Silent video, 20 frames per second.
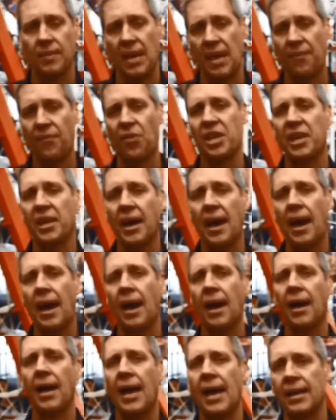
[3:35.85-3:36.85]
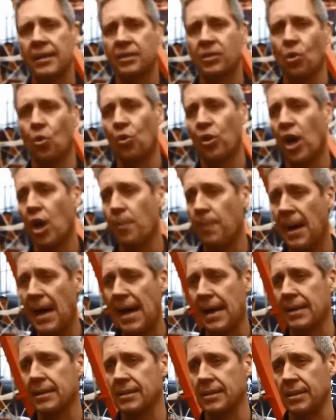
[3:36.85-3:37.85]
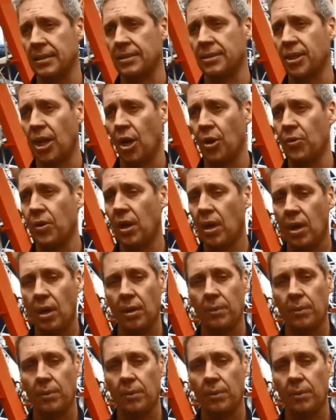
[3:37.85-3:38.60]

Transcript: every car has auto park assist, so